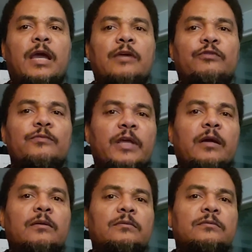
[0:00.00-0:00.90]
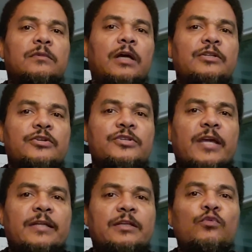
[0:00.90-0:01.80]
and from there,
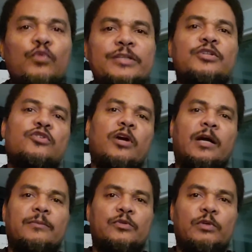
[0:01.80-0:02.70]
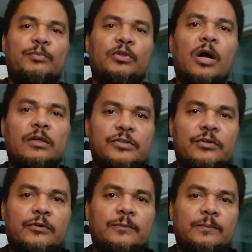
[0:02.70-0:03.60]
understanding which tribes we belong
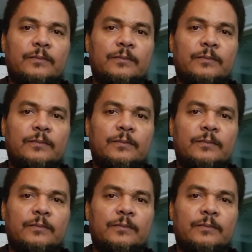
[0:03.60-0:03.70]
to.